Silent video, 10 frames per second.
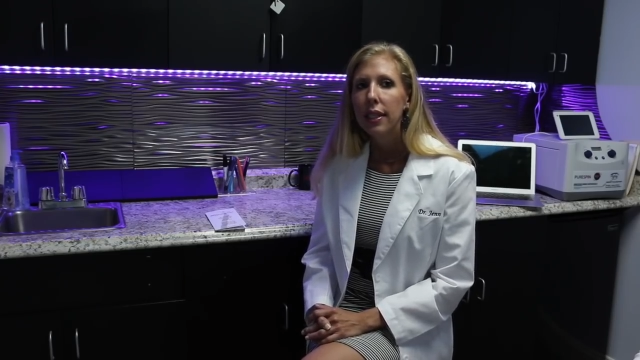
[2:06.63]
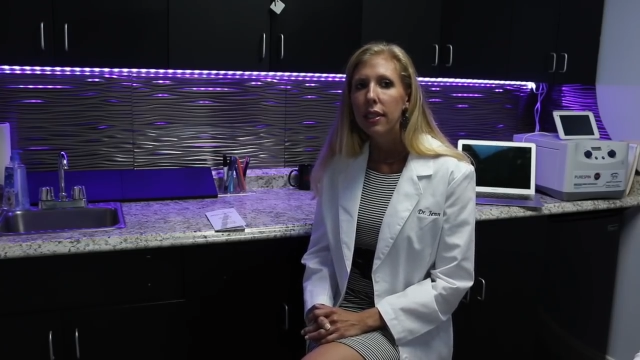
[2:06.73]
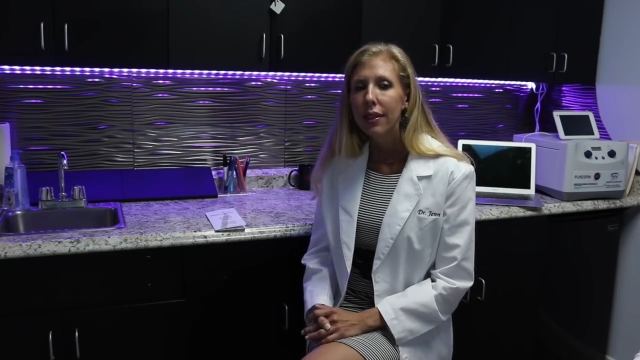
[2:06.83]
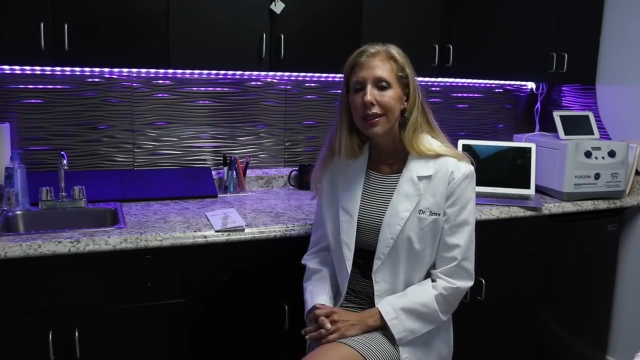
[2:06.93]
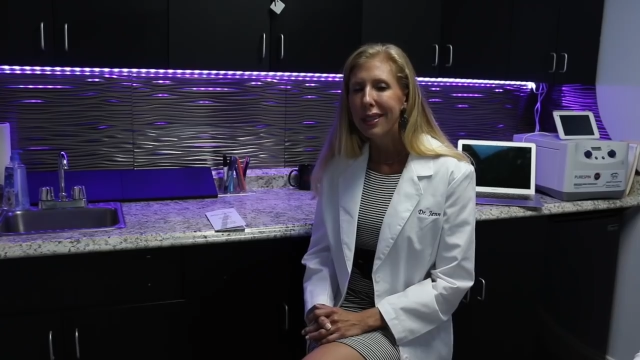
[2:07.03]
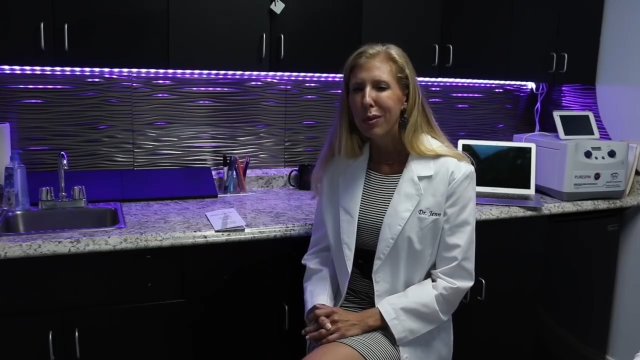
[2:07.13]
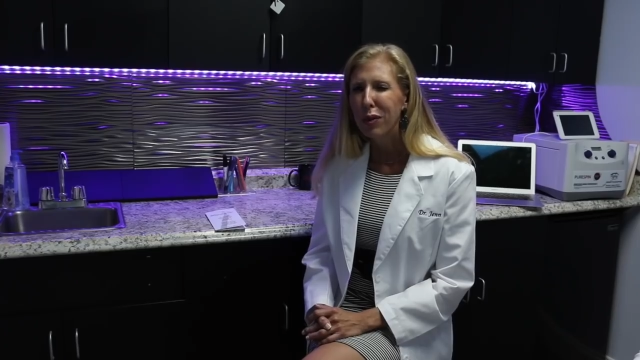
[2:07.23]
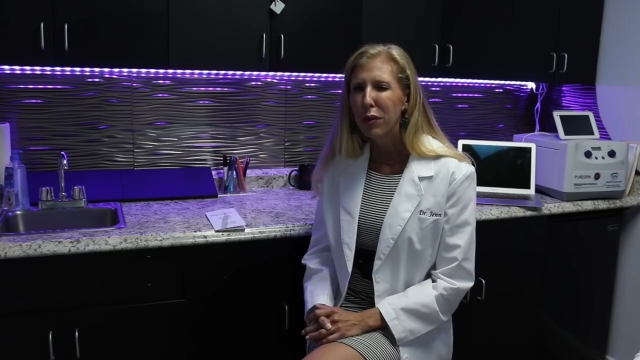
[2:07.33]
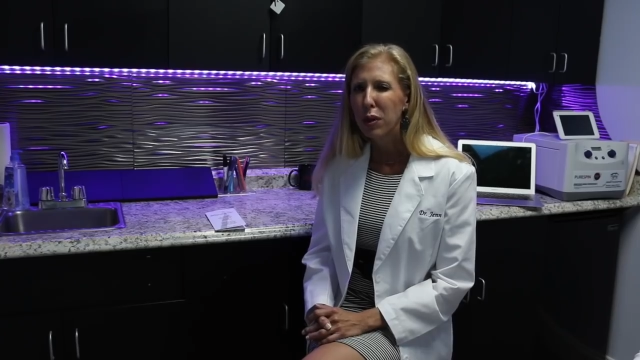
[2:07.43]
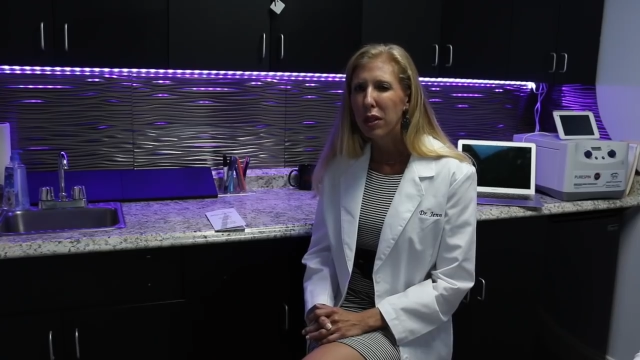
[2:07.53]
So like I said
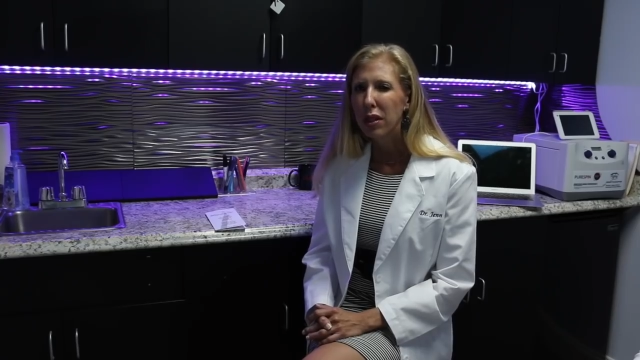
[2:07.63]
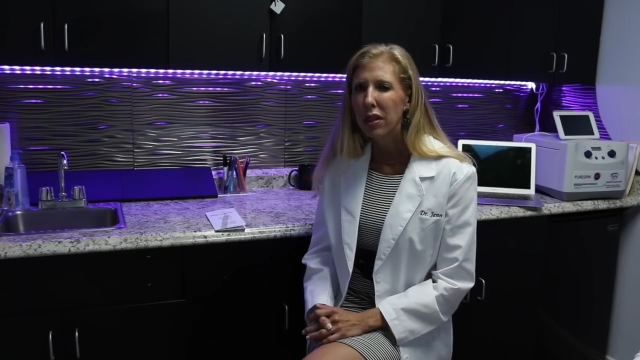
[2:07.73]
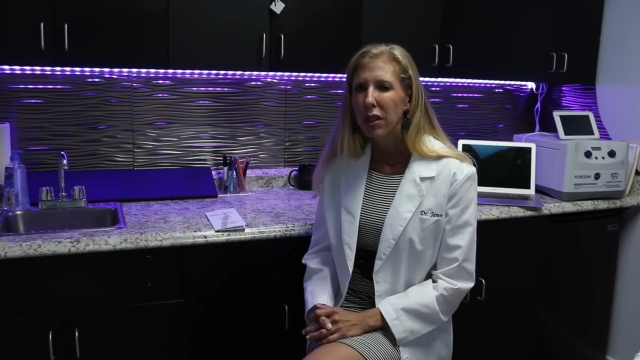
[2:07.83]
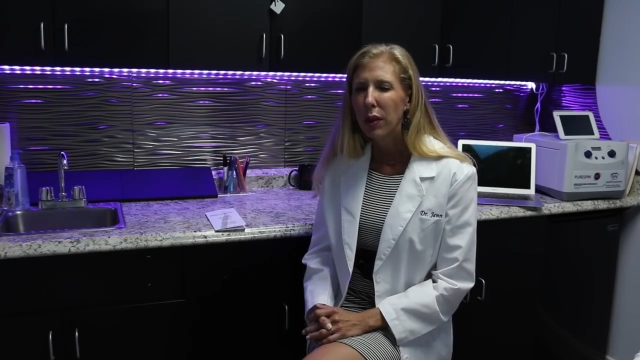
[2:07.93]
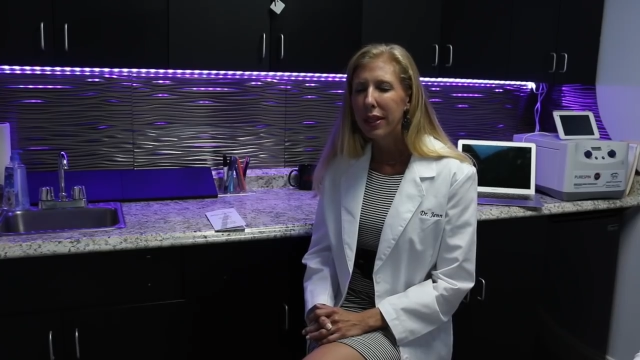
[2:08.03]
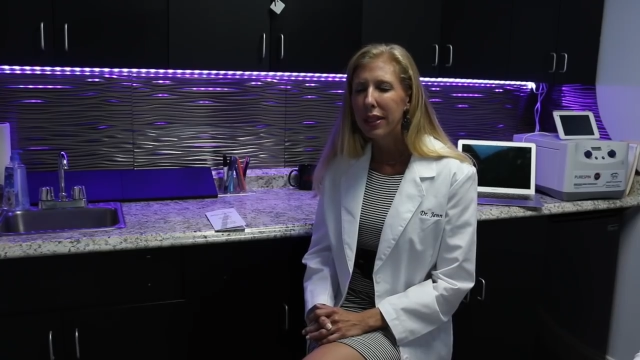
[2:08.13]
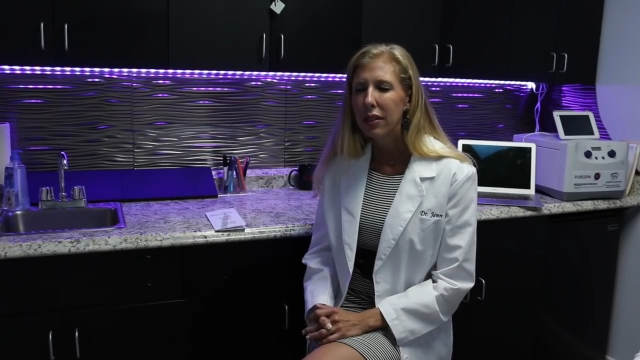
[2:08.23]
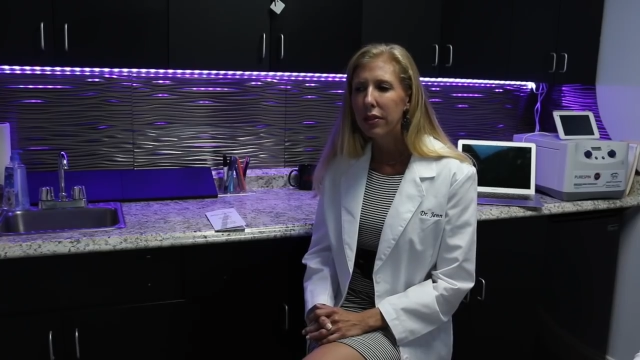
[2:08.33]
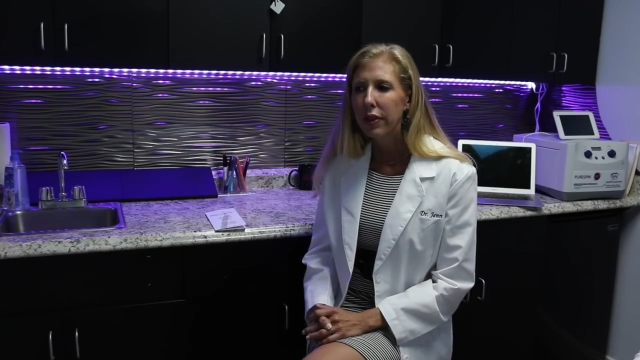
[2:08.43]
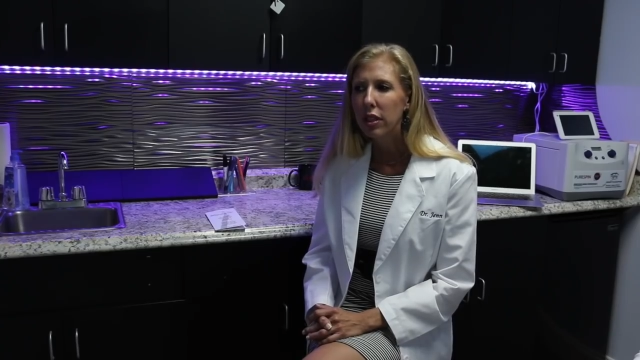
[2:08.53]
before, erectile
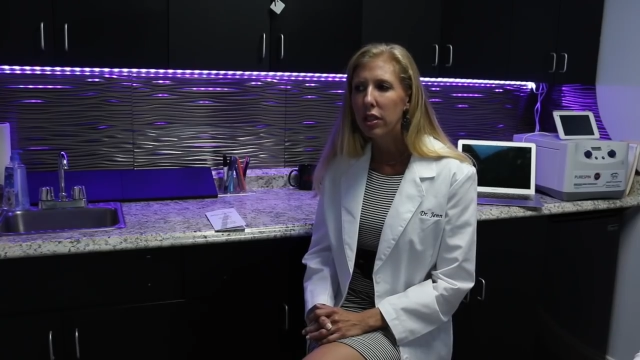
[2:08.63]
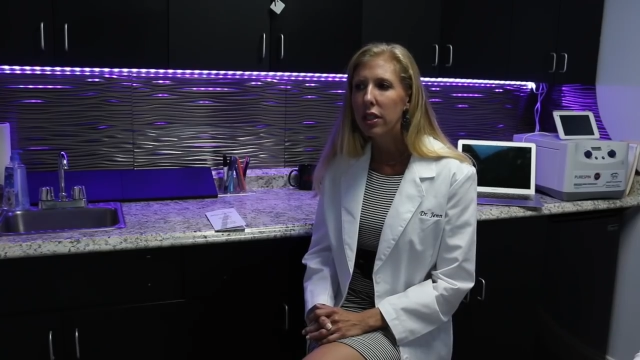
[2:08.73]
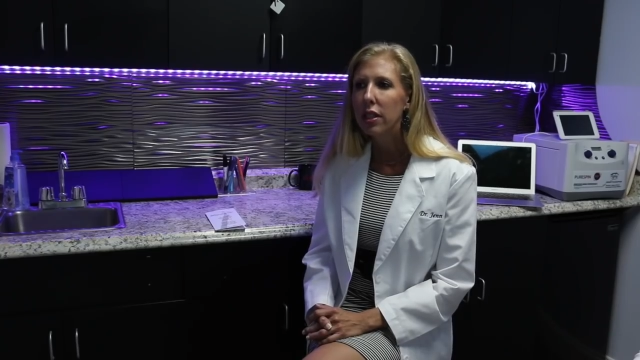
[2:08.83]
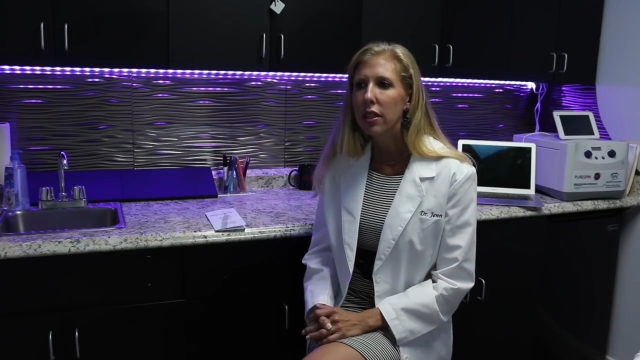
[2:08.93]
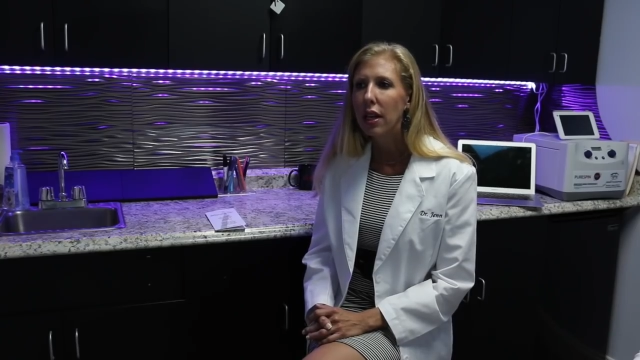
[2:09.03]
dysfunction